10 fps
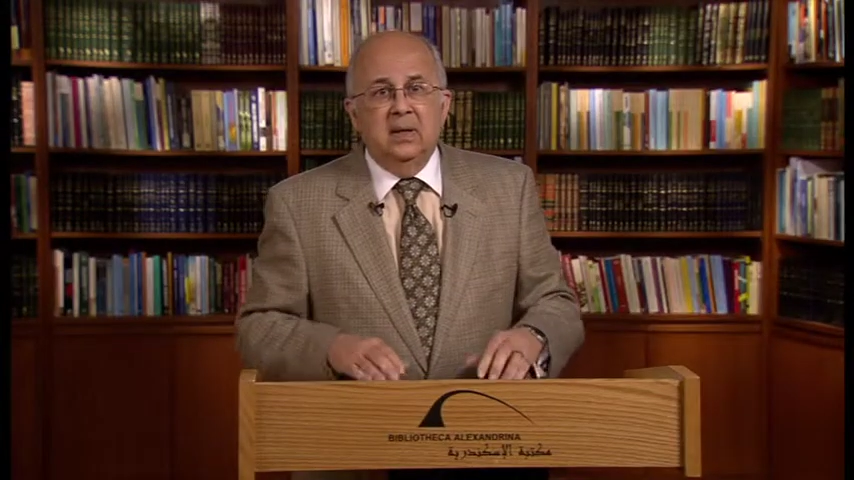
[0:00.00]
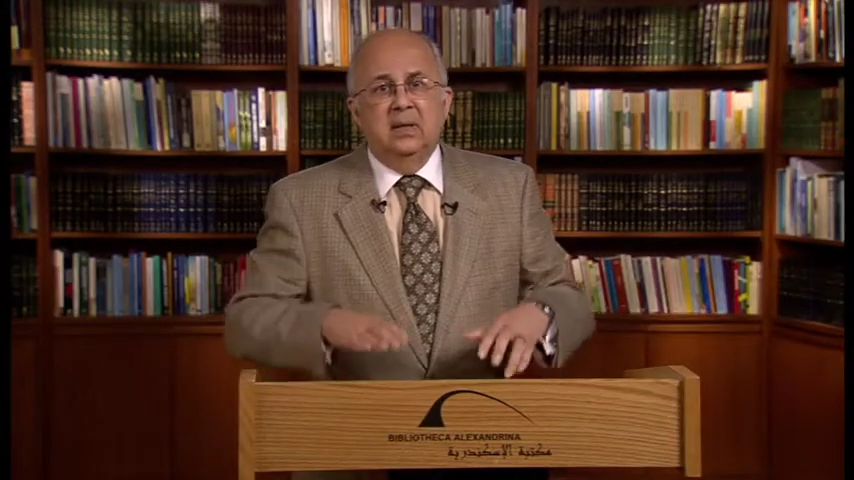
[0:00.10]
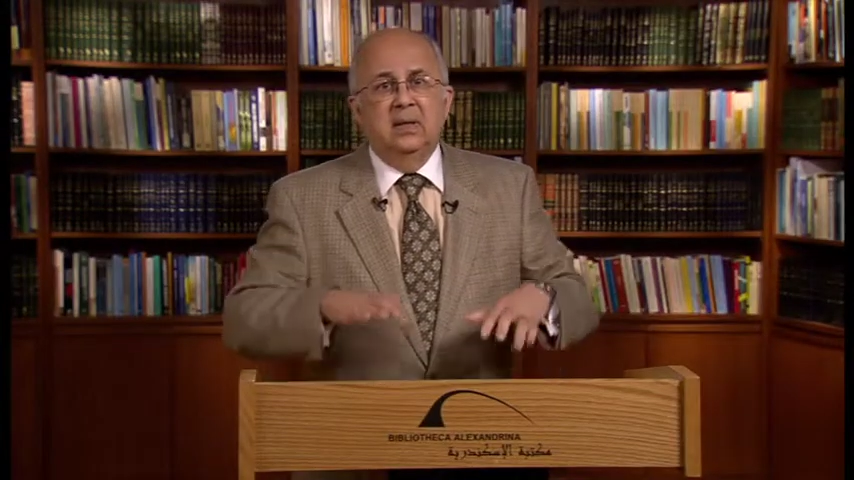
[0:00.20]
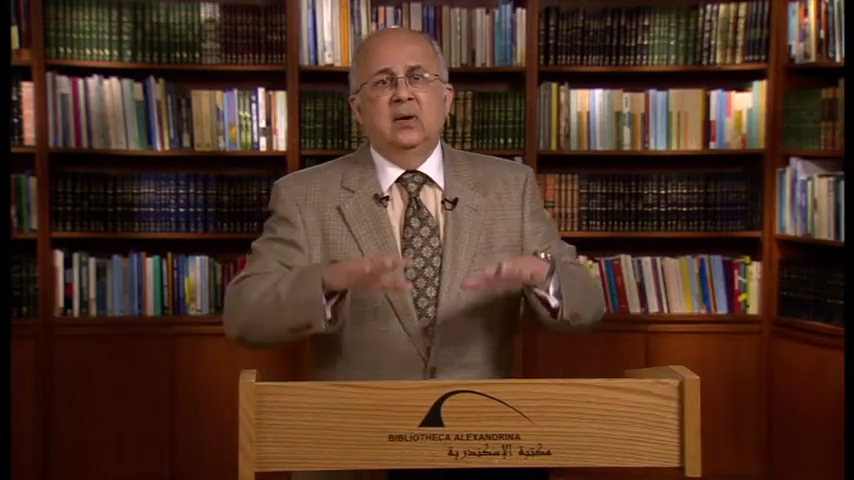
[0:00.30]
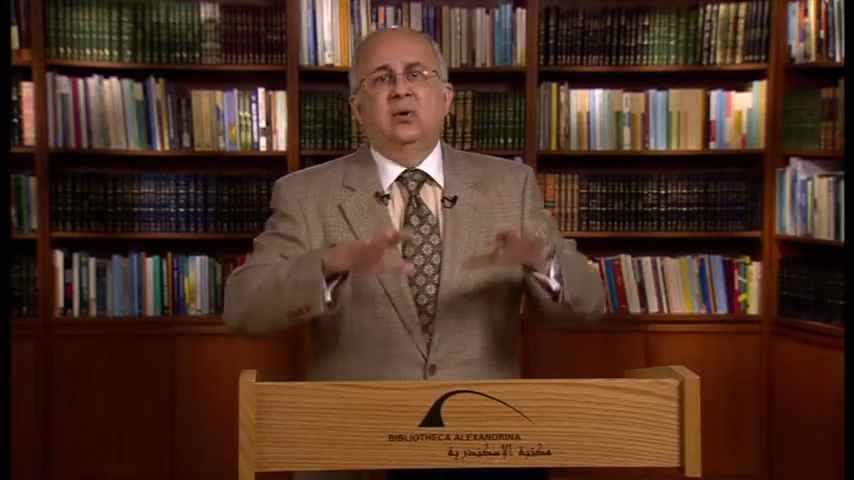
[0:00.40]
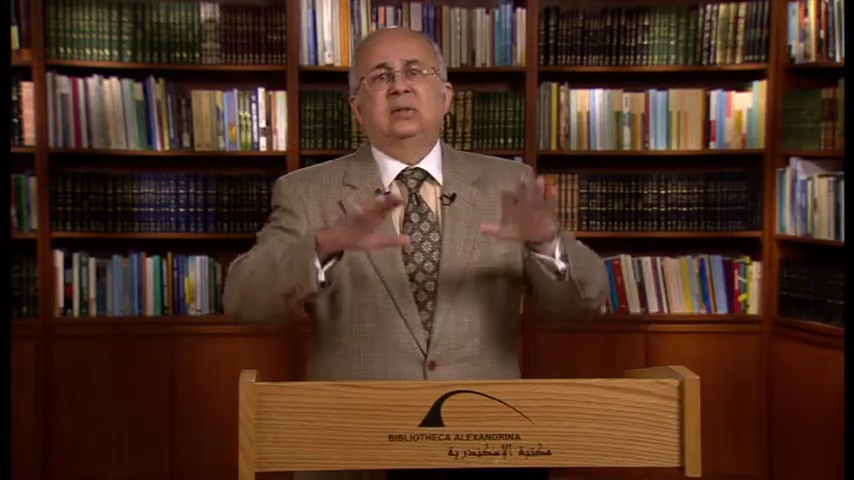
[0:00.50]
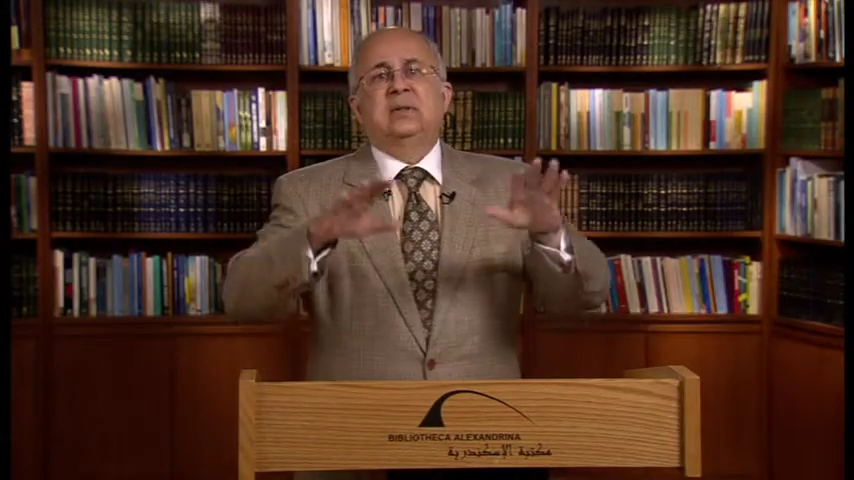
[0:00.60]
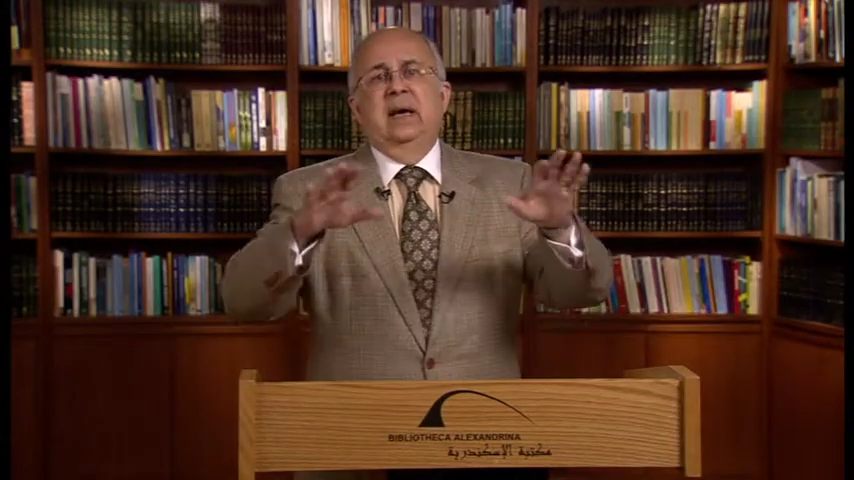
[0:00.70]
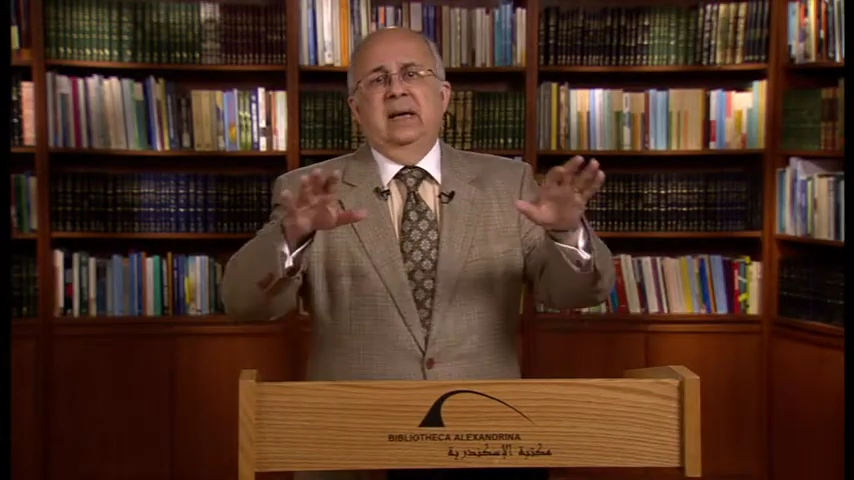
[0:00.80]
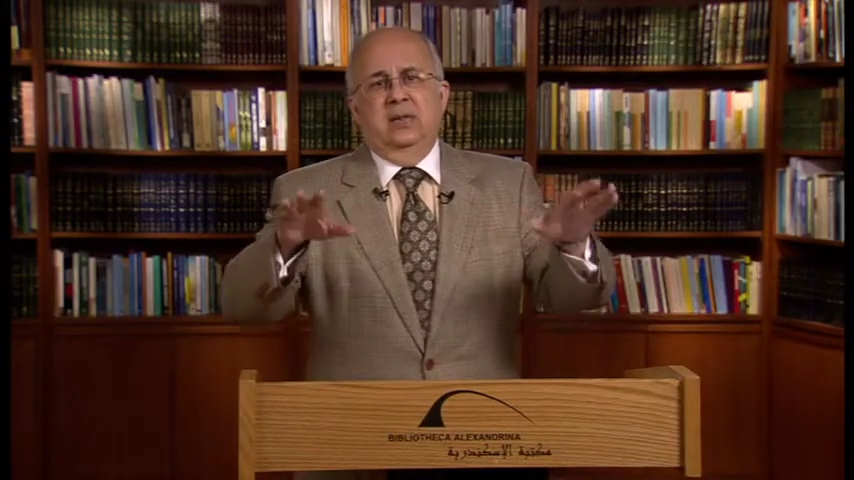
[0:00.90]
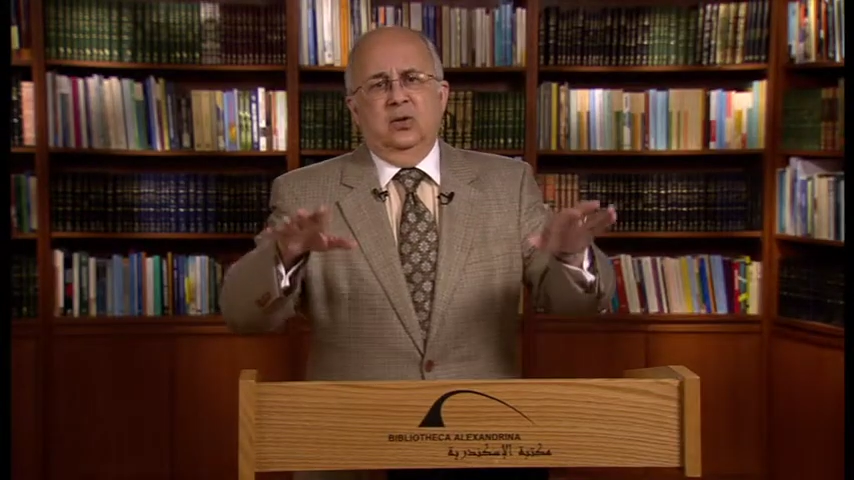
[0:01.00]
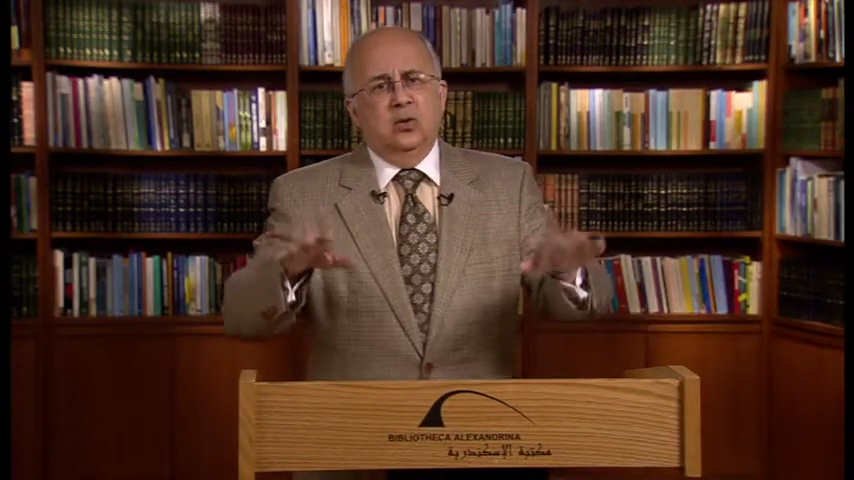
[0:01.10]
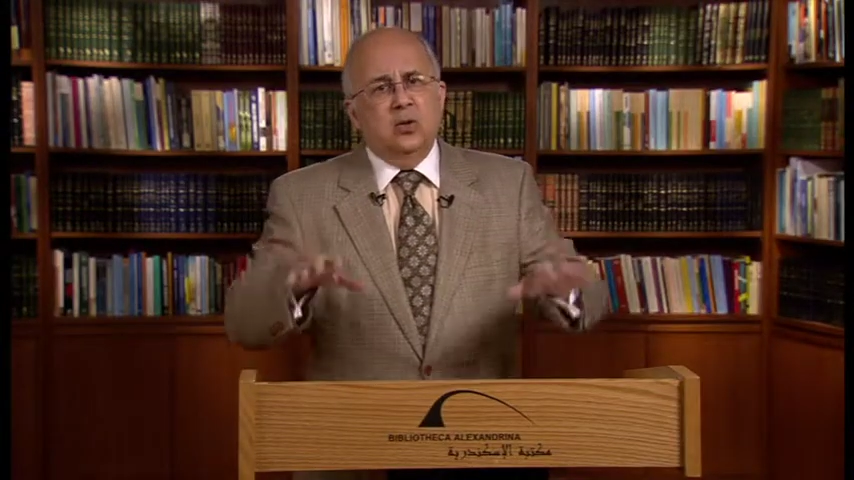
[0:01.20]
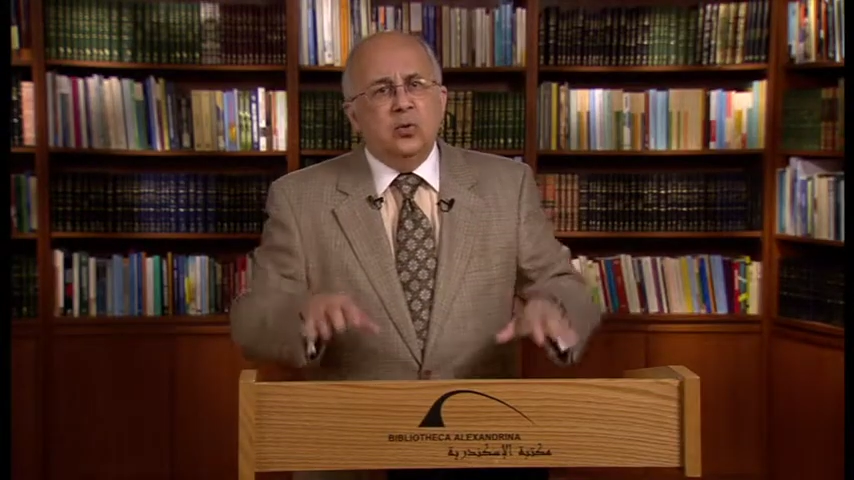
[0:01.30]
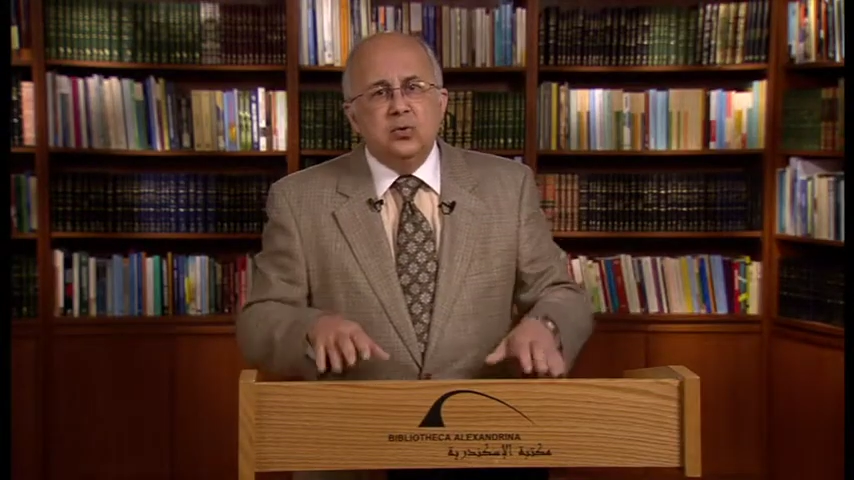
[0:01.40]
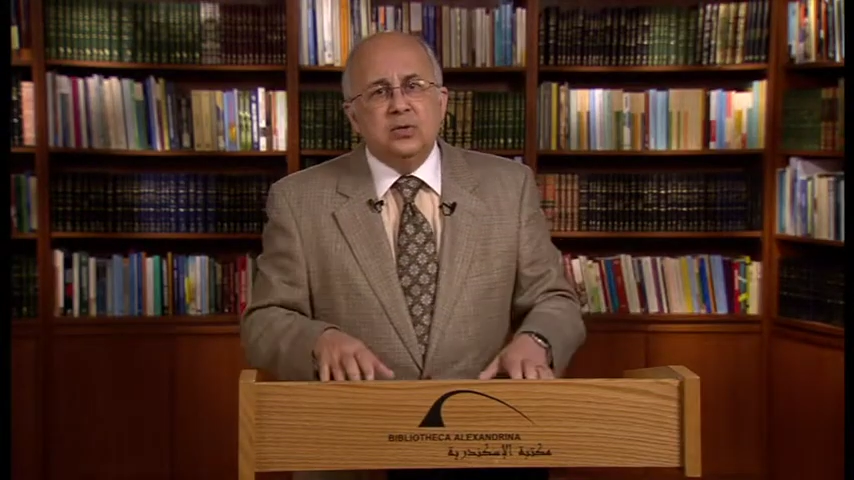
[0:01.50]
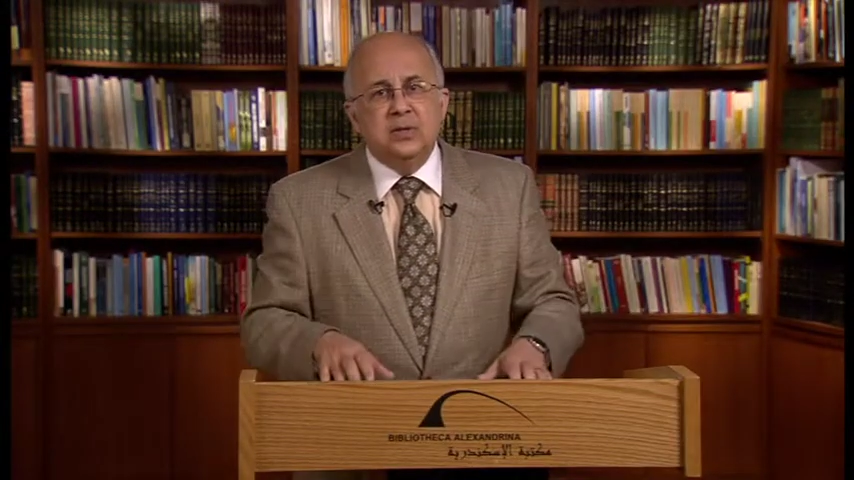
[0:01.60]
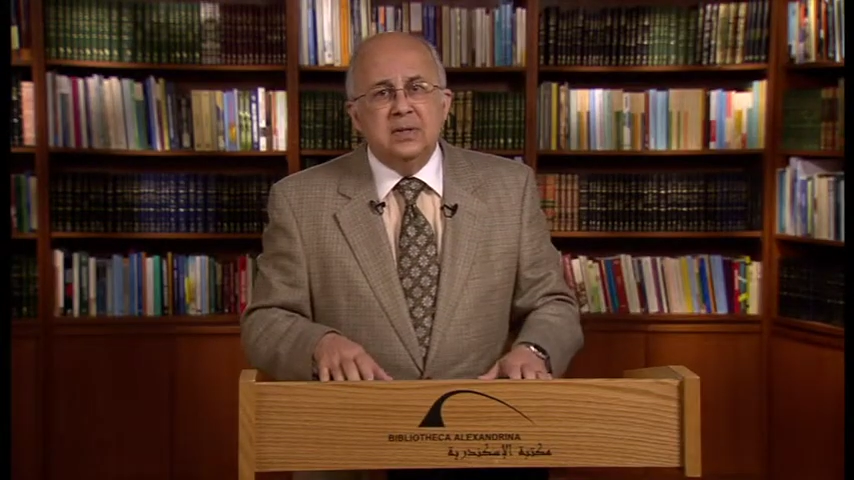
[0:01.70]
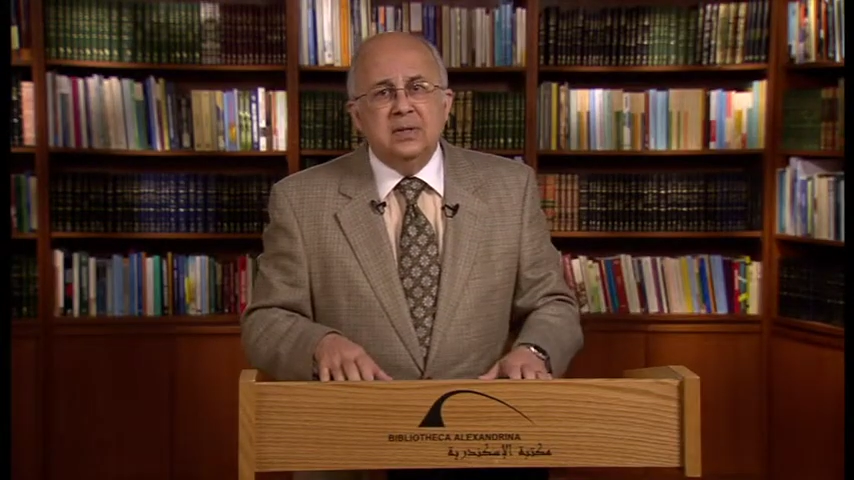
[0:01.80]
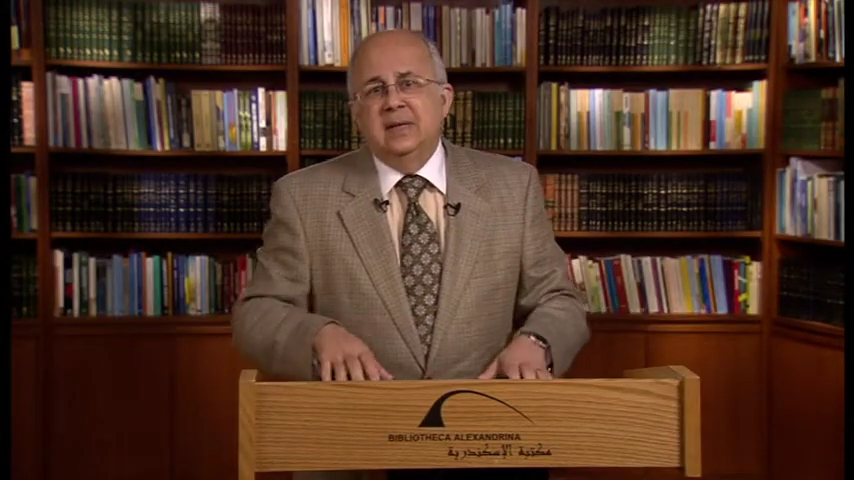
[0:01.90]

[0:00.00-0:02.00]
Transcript: They all die at the conclusion,